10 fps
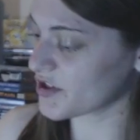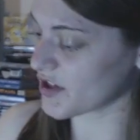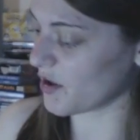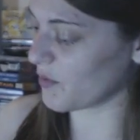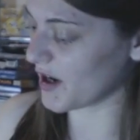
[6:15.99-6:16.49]

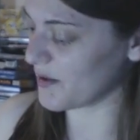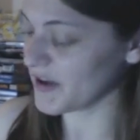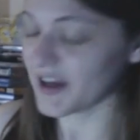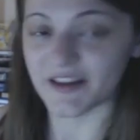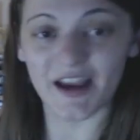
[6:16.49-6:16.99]
So
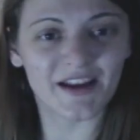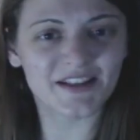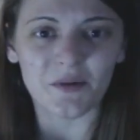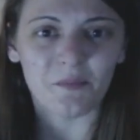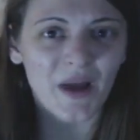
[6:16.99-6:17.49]
yeah,
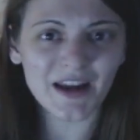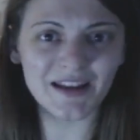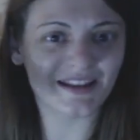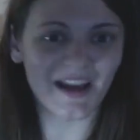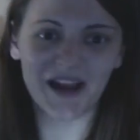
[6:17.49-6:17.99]
it's a
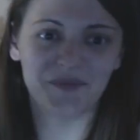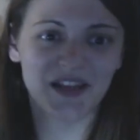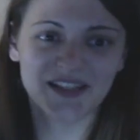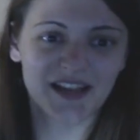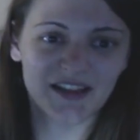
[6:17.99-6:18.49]
banging
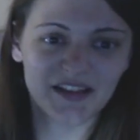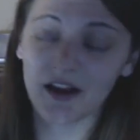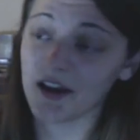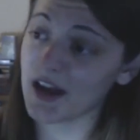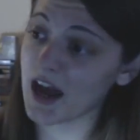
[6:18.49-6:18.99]
game, this
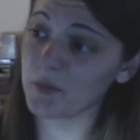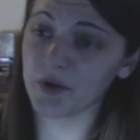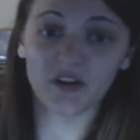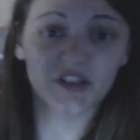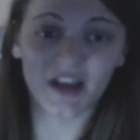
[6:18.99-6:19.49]
is. And
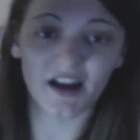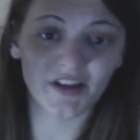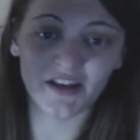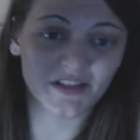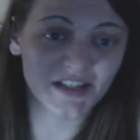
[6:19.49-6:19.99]
I'll be honest, I
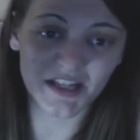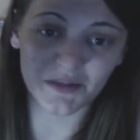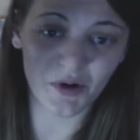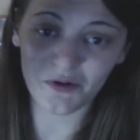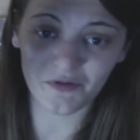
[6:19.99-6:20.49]
haven't even
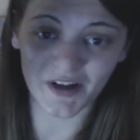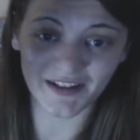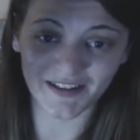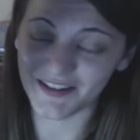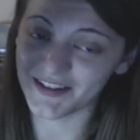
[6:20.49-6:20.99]
seen the
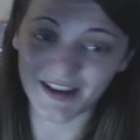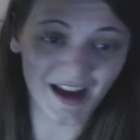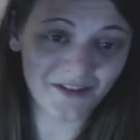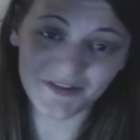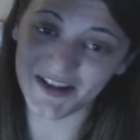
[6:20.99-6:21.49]
movie.
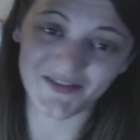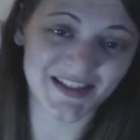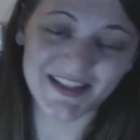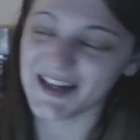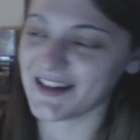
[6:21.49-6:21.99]
I haven't
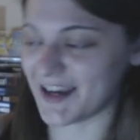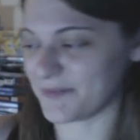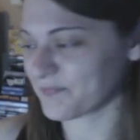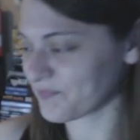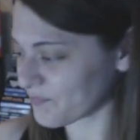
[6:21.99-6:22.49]
even seen
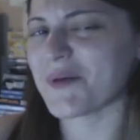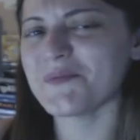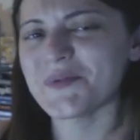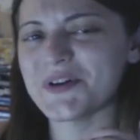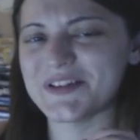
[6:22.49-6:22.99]
it. I
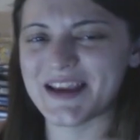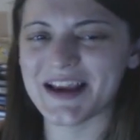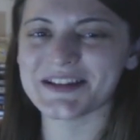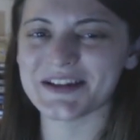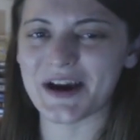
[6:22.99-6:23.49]
remember
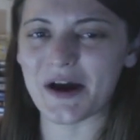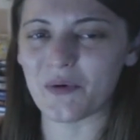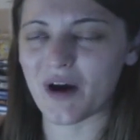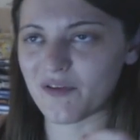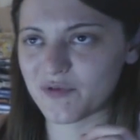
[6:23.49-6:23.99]
years
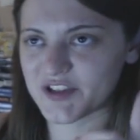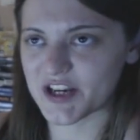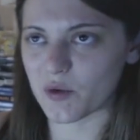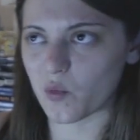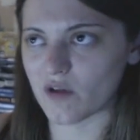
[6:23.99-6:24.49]
ago, I've
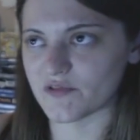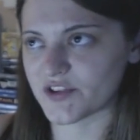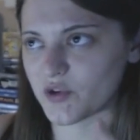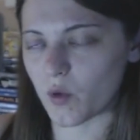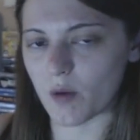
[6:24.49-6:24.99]
seen it
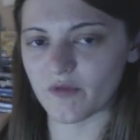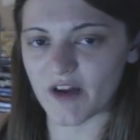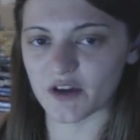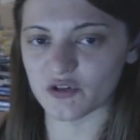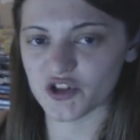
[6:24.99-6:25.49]
once, the one
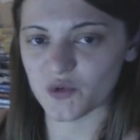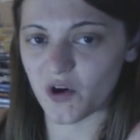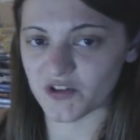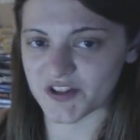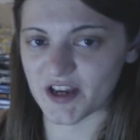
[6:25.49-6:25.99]
with Arnold
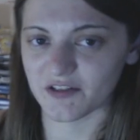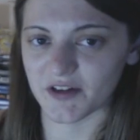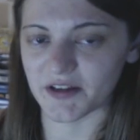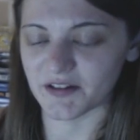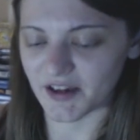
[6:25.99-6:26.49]

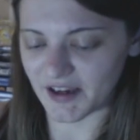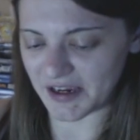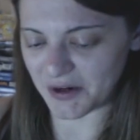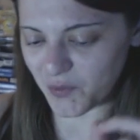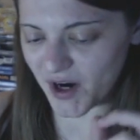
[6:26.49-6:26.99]
Schwarzenegger
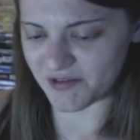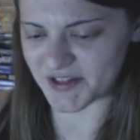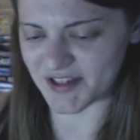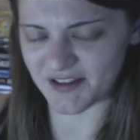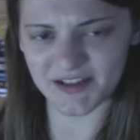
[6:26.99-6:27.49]
in,
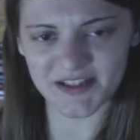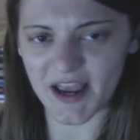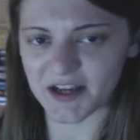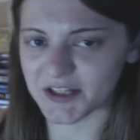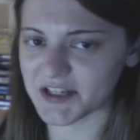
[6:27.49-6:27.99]
where is, I think
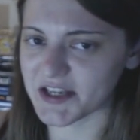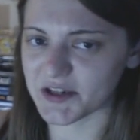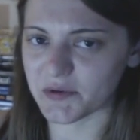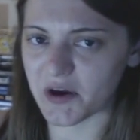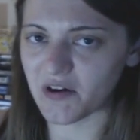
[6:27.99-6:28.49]
it's
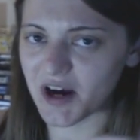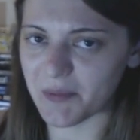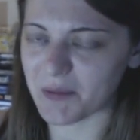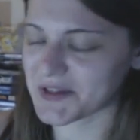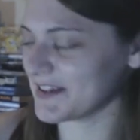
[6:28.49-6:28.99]
Hercules in New
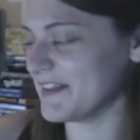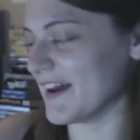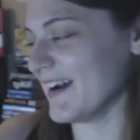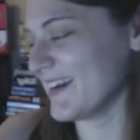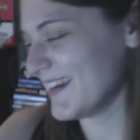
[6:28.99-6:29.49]
York, I remember
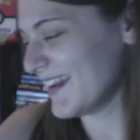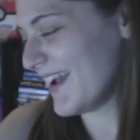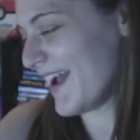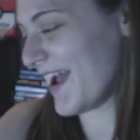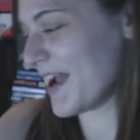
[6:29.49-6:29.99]
seeing that.
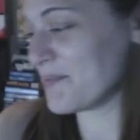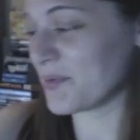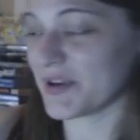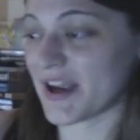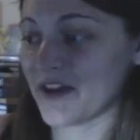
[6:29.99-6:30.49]

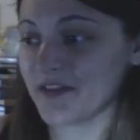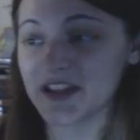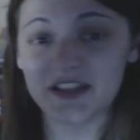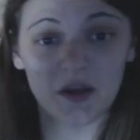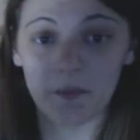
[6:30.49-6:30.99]
But
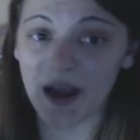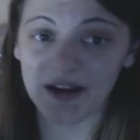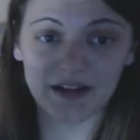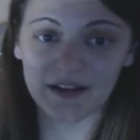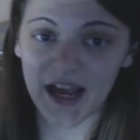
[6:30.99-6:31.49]
yeah, this is a
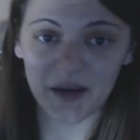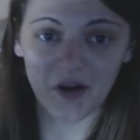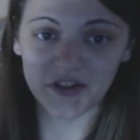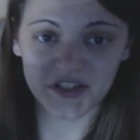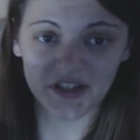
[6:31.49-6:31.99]
banging
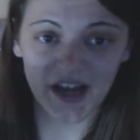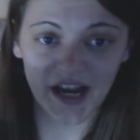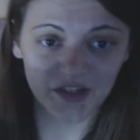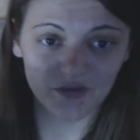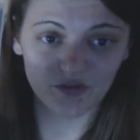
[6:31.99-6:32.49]
game,
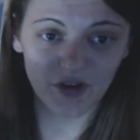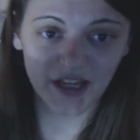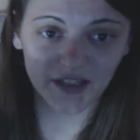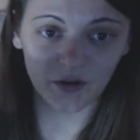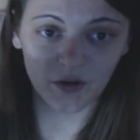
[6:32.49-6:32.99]
honestly guys,
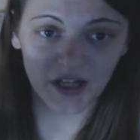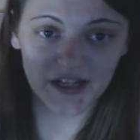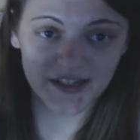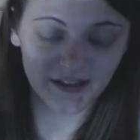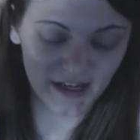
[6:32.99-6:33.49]
right little
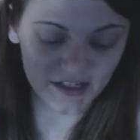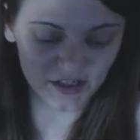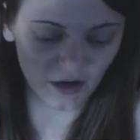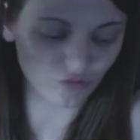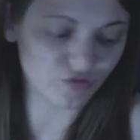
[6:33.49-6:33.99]
classic
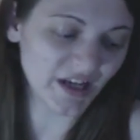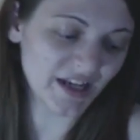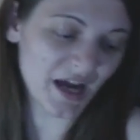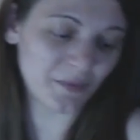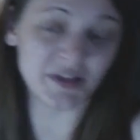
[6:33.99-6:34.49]
that, so I'm
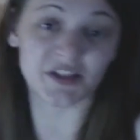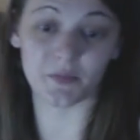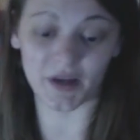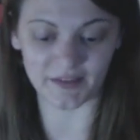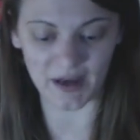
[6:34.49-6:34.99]
really
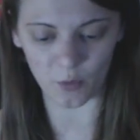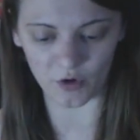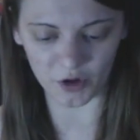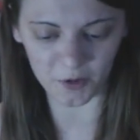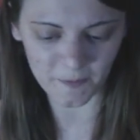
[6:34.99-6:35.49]
happy to pick
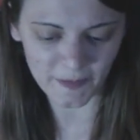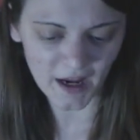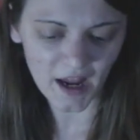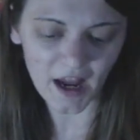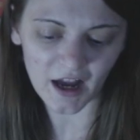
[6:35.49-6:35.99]
that one up.